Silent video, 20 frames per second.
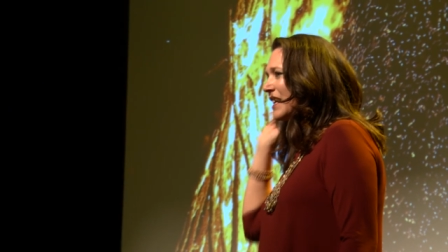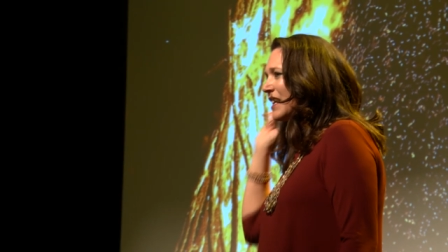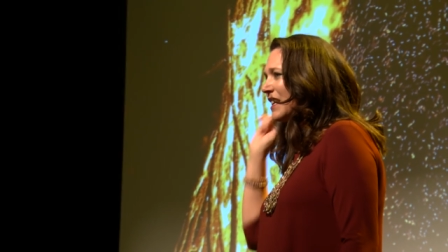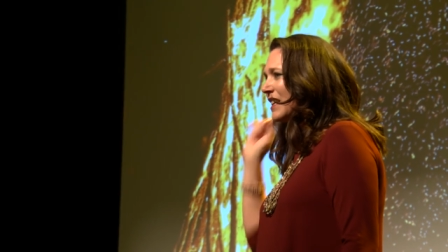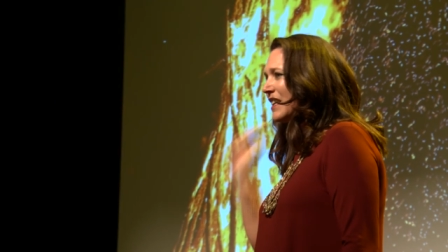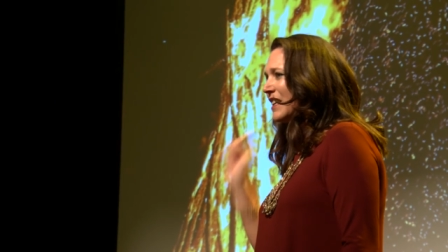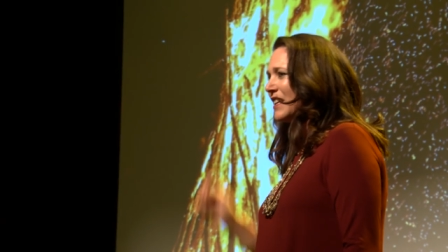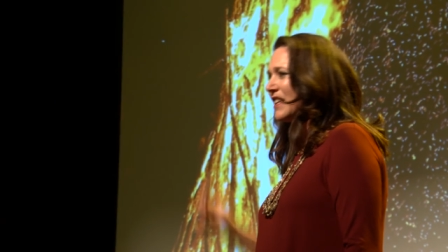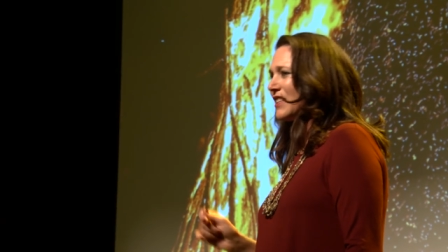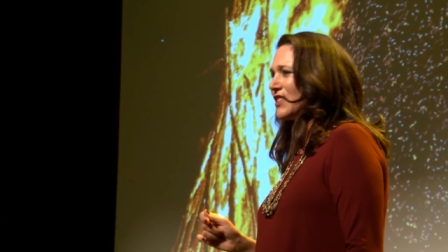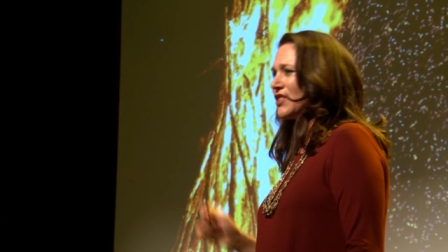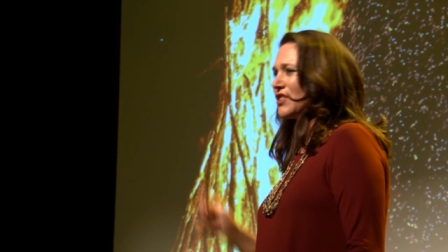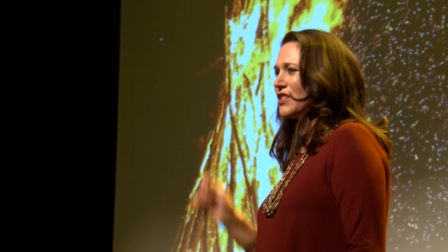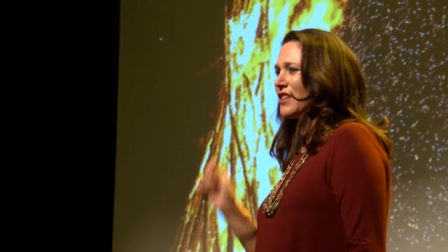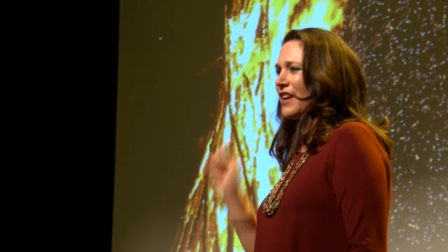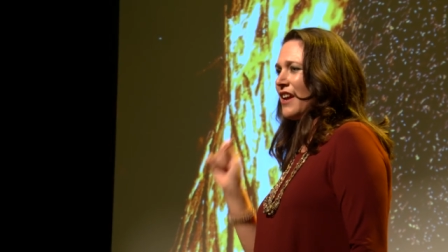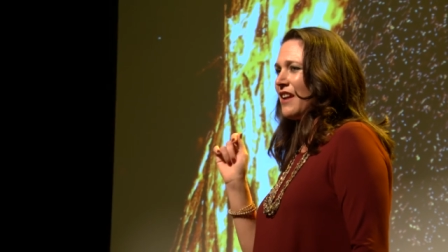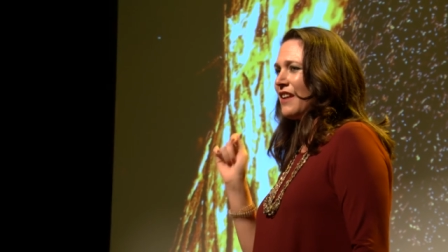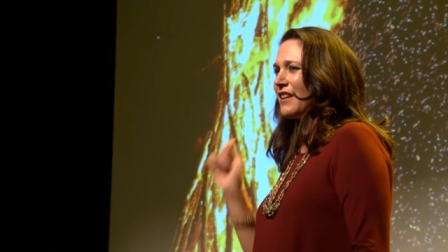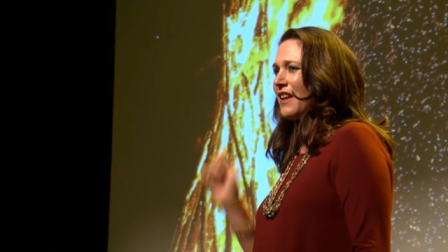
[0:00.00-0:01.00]
each
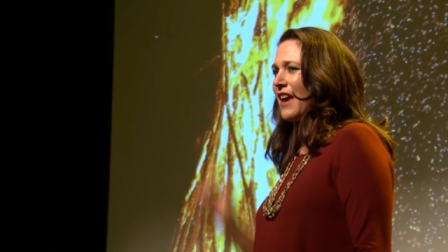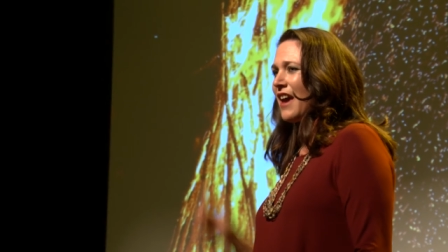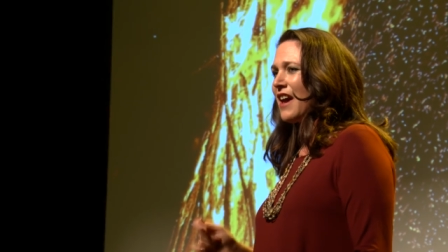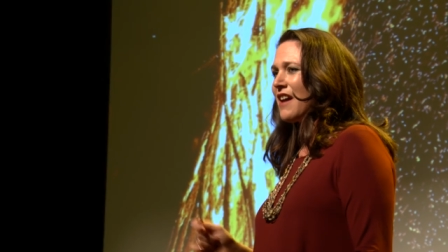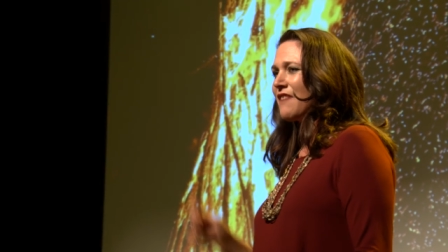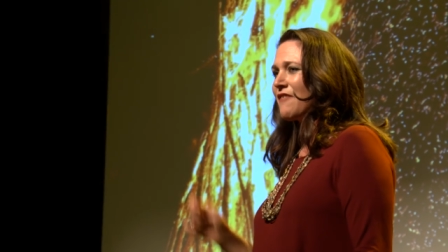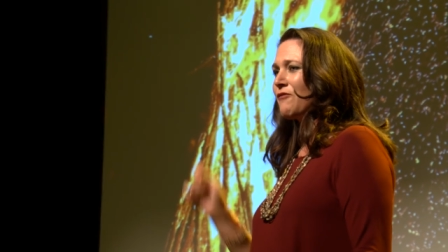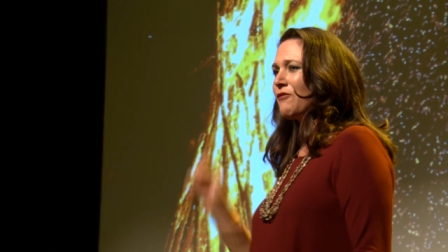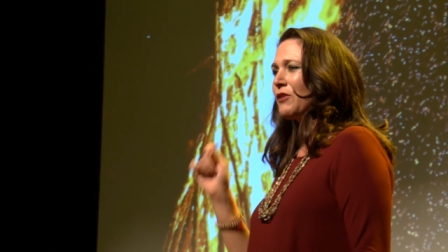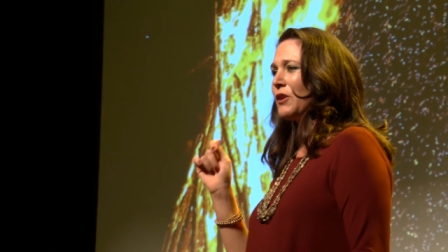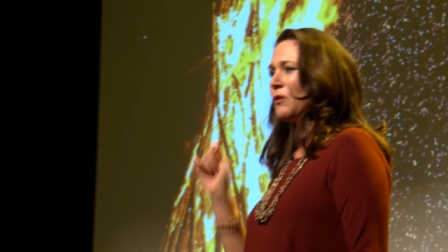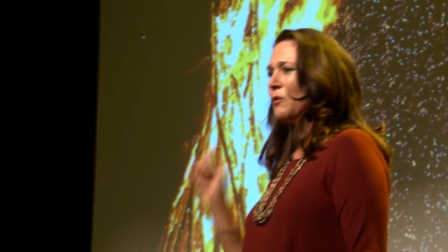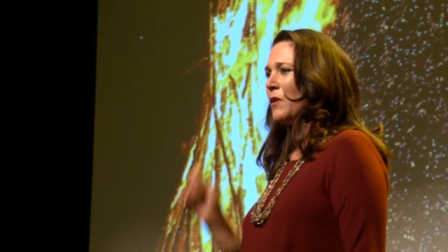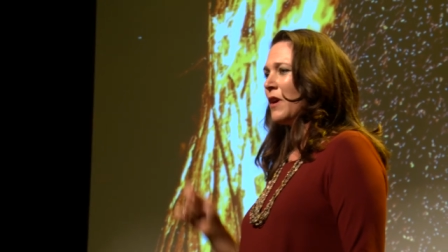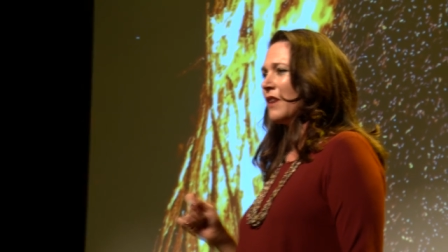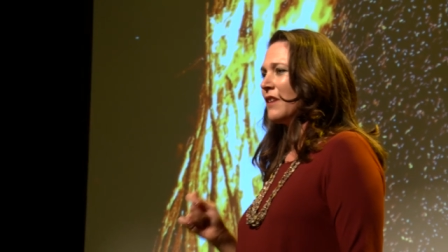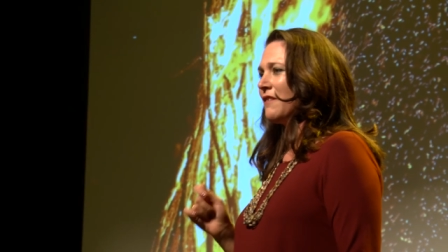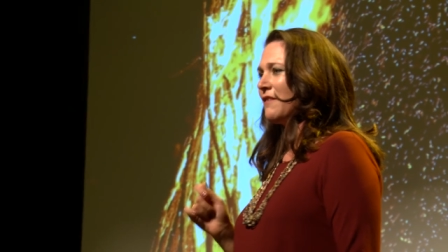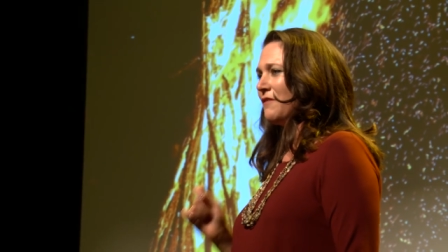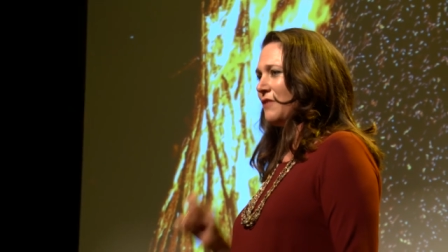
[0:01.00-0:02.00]
and every
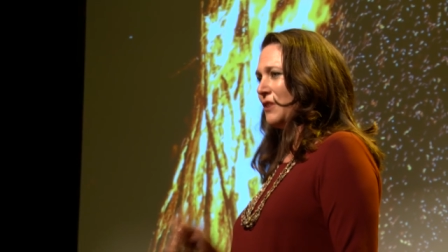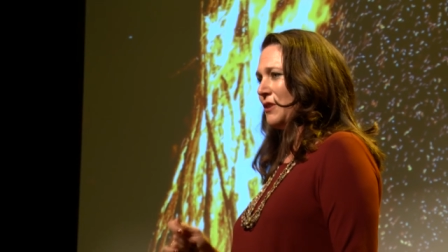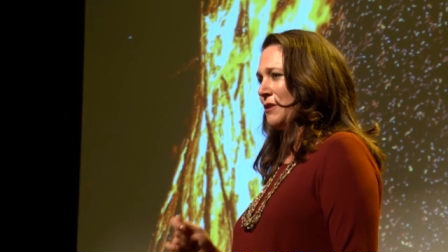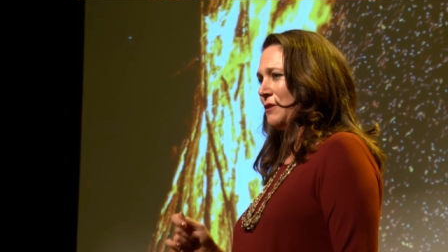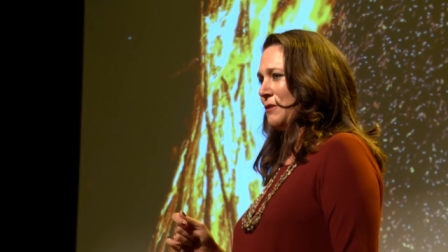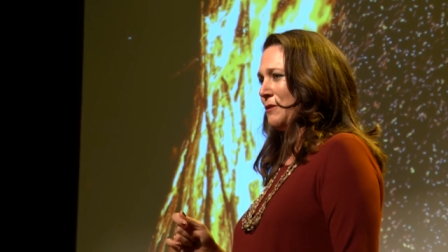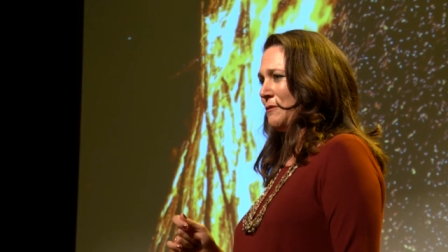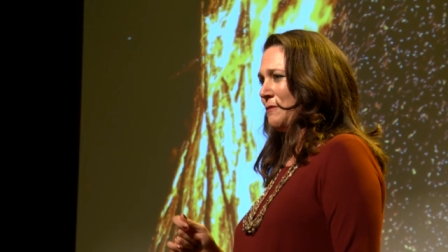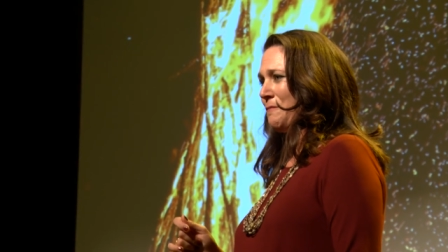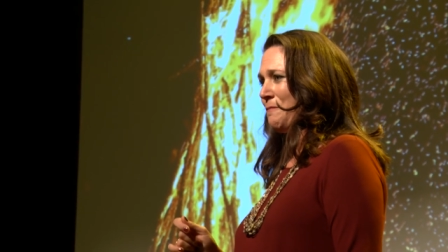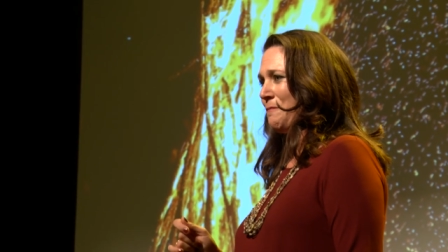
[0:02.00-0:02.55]
one of you